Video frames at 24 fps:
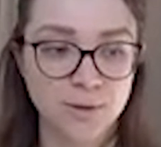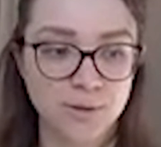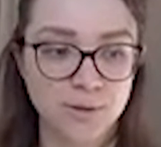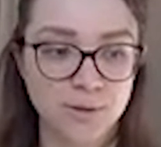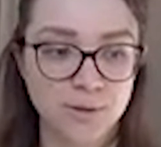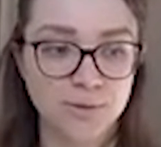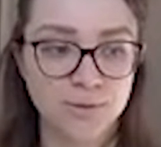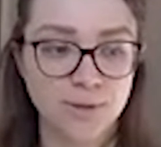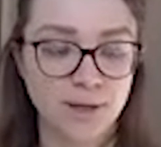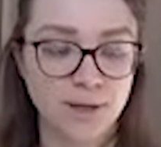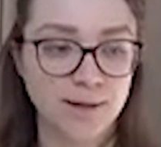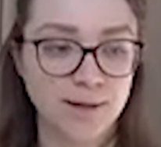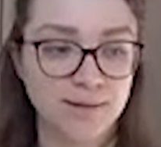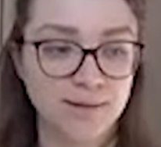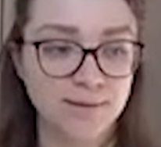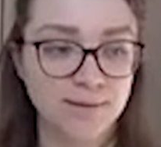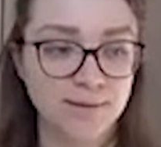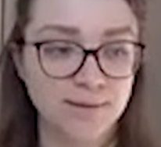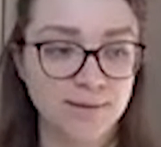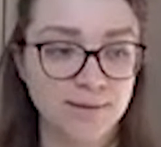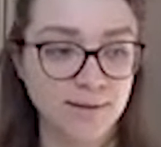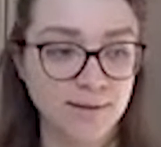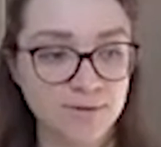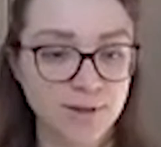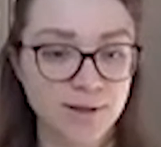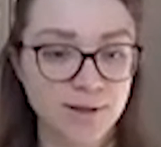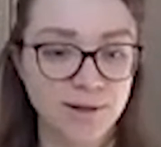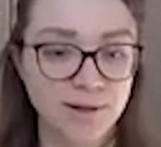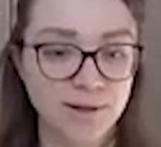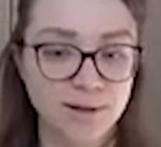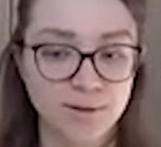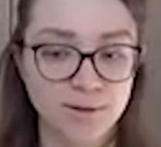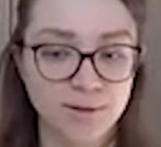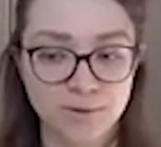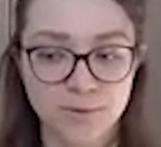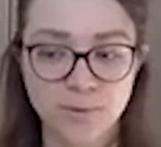and you know that
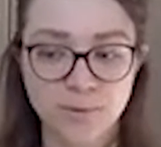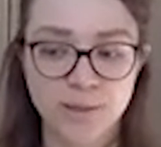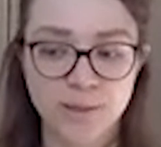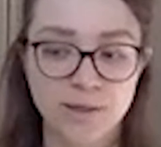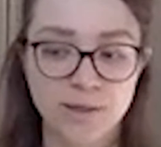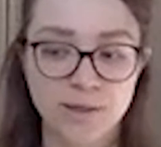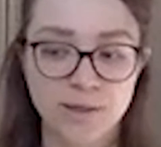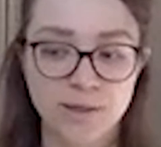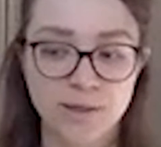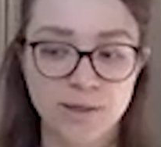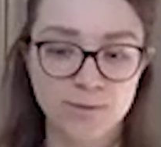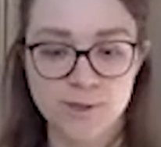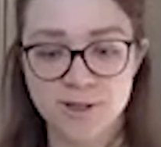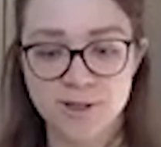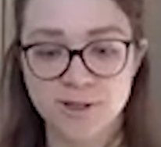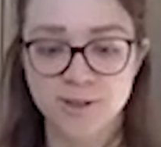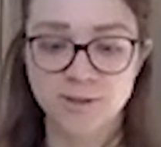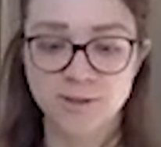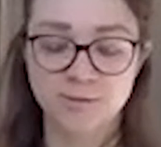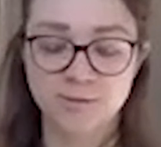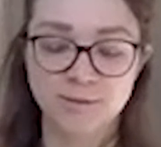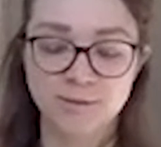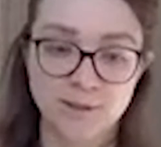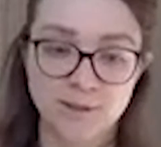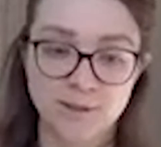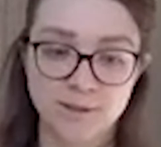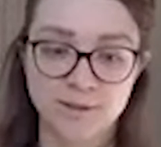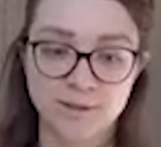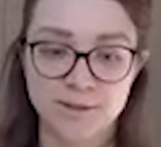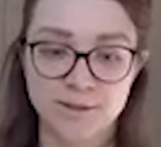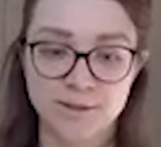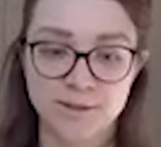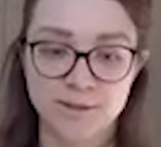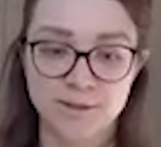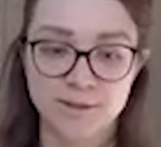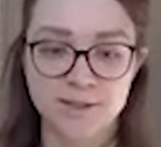every day of the week you
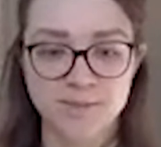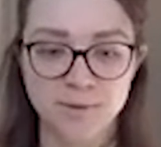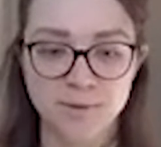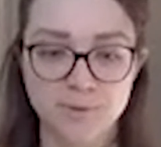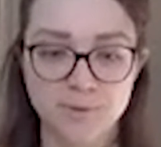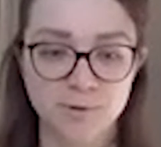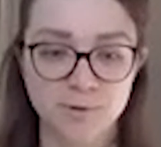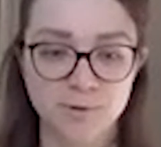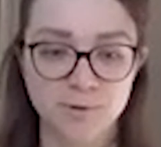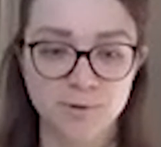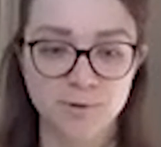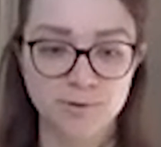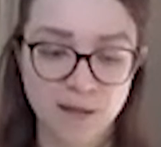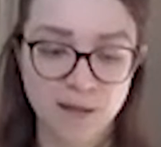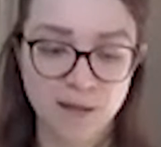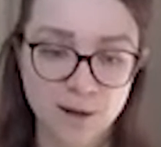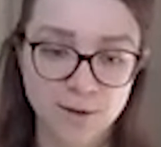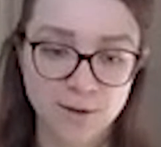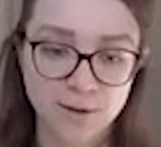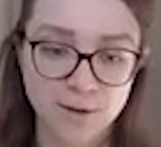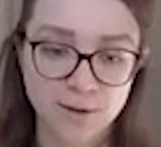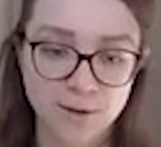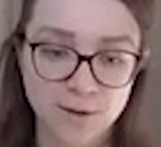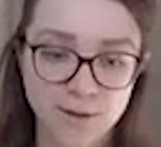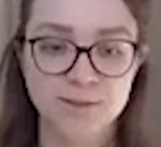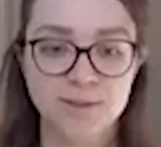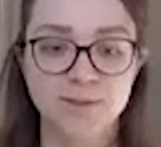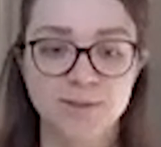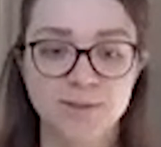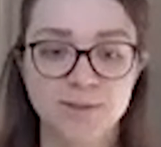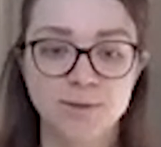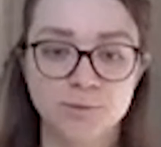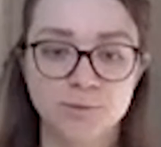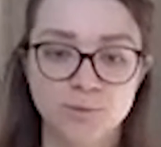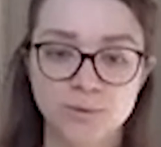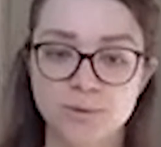sell this amount of
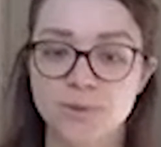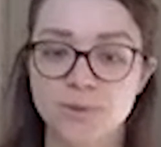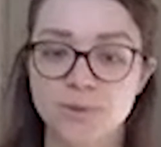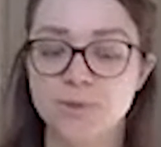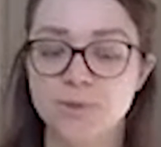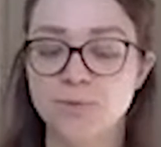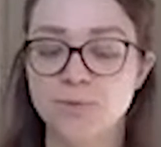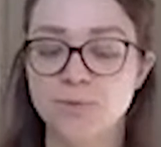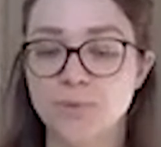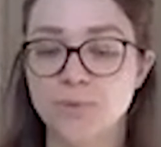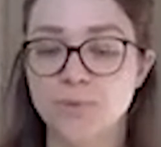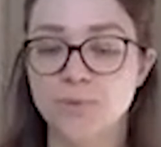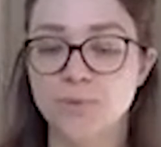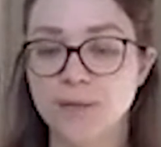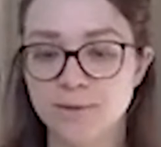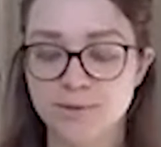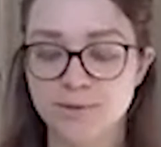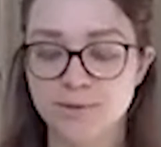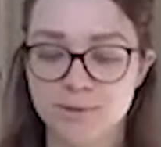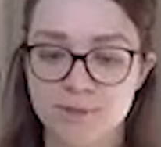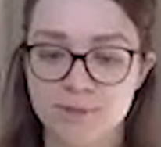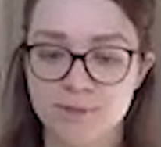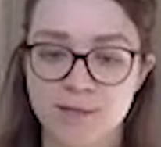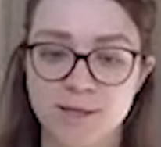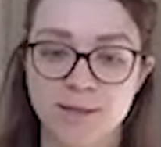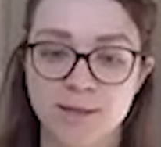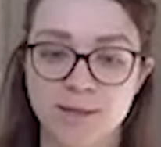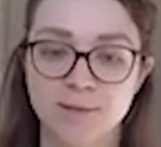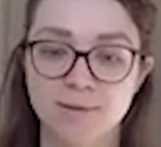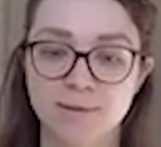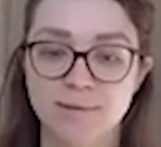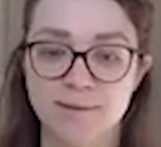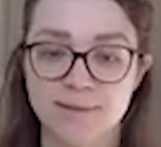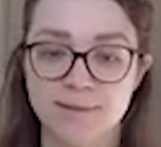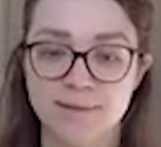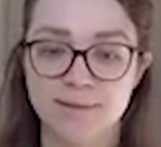flowers. Towards the weekend you
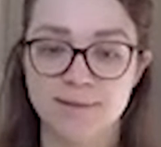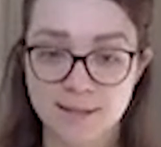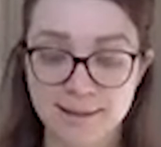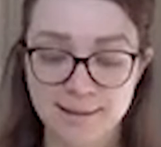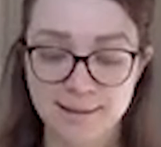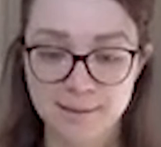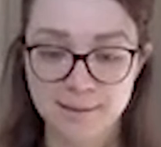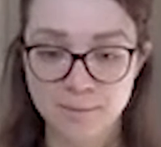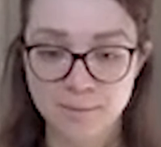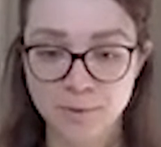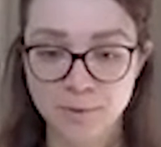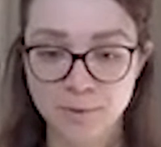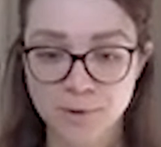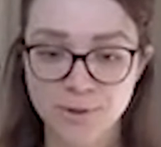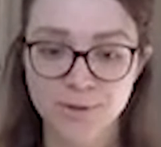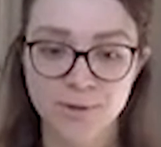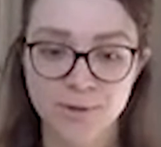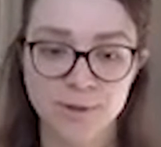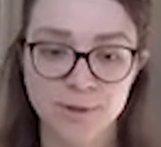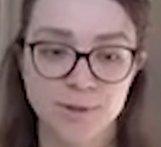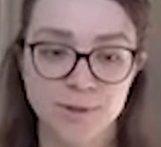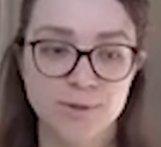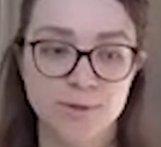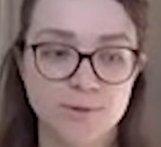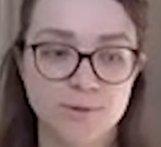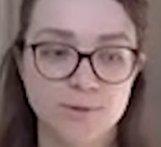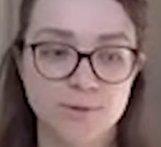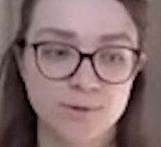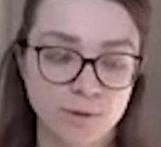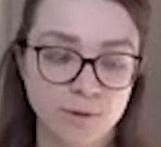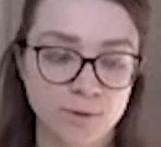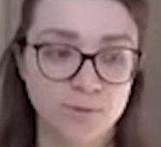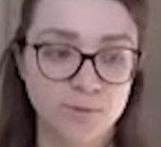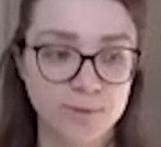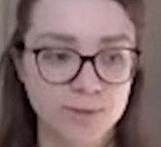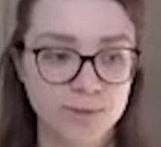sell slightly more.
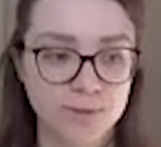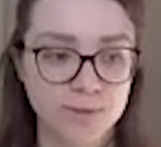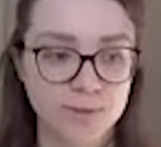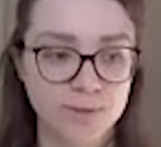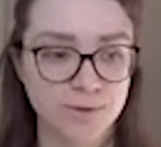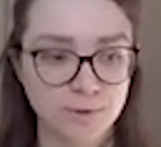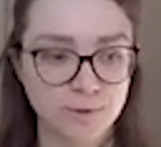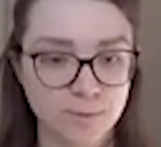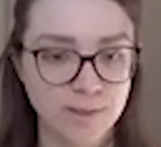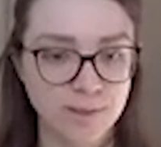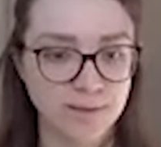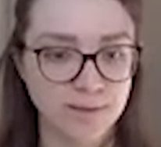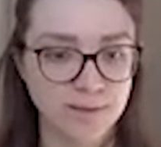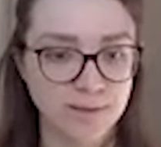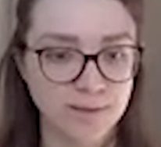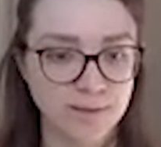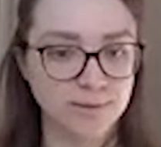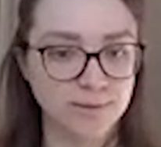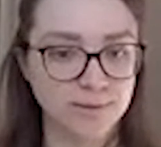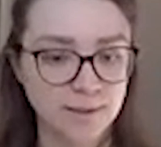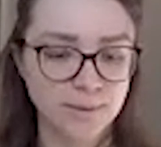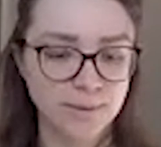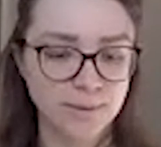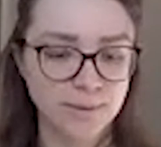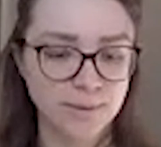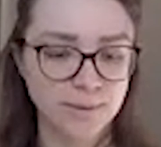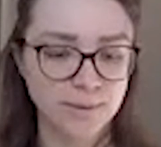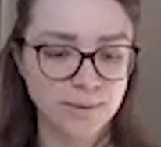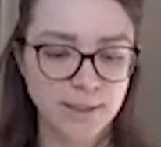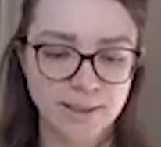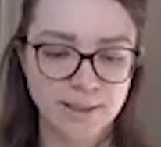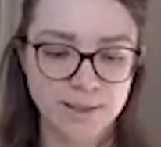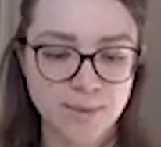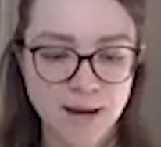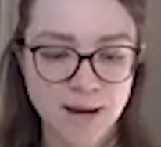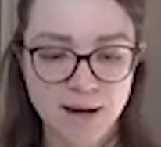So you always recommend in
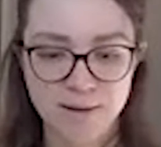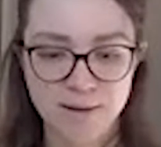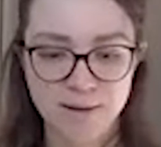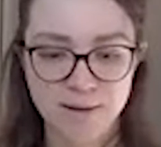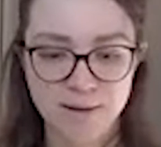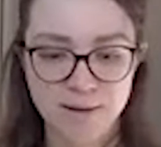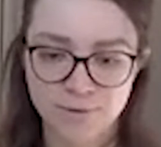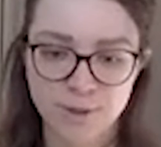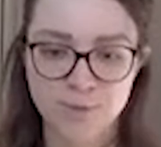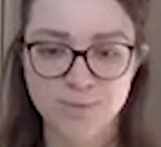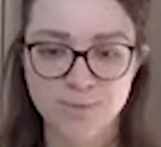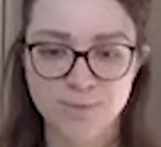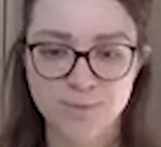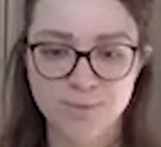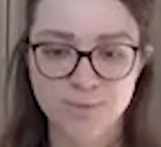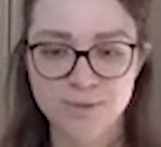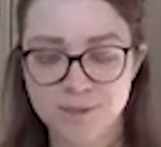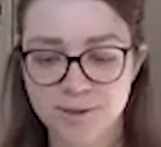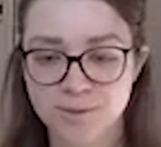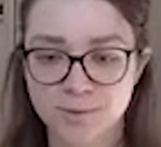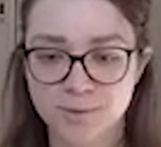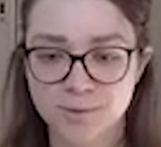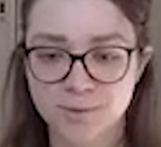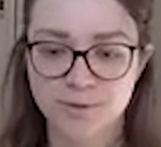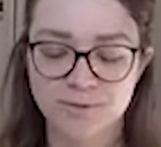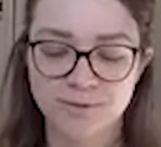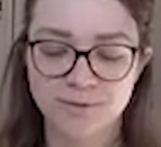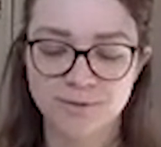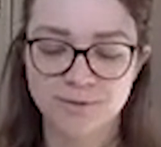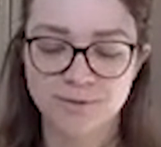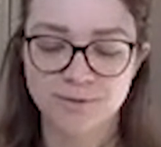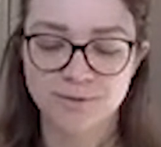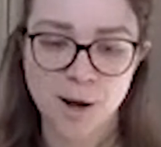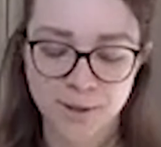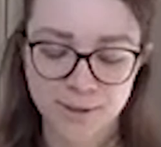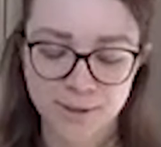the weekend buy 30%
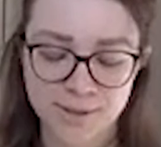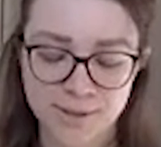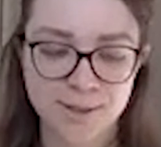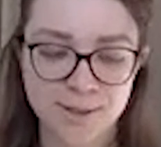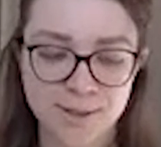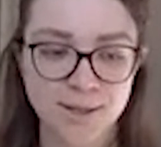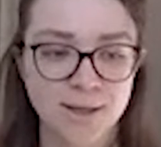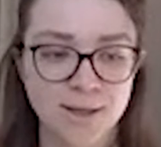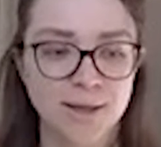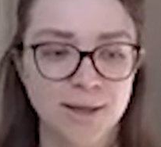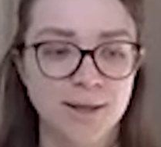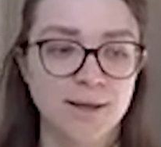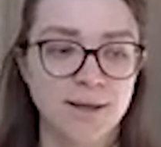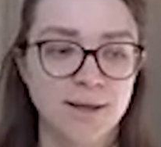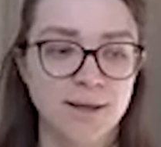more flowers.